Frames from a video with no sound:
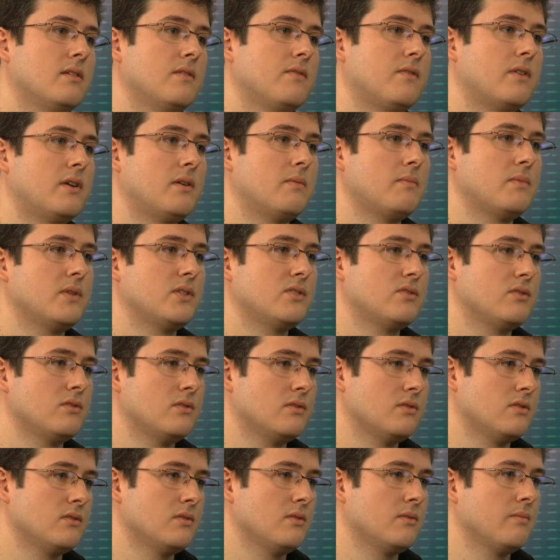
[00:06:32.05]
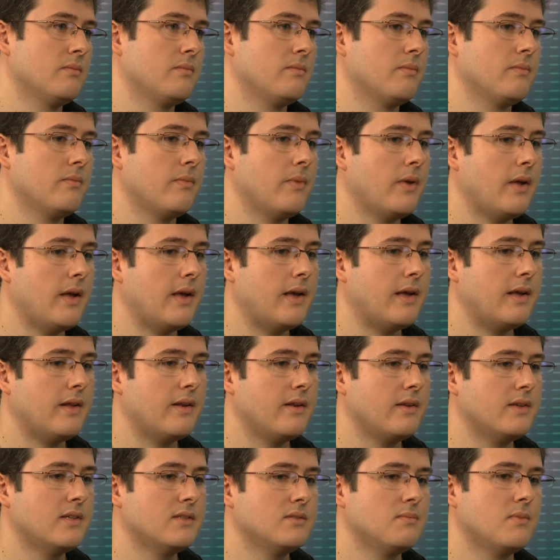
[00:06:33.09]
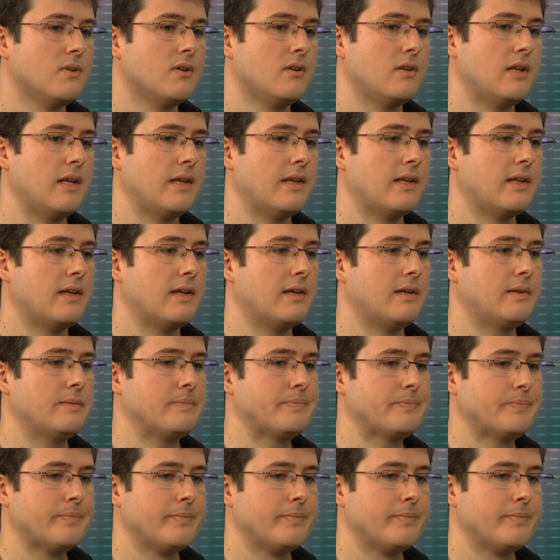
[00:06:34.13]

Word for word: different measures. And it's more like a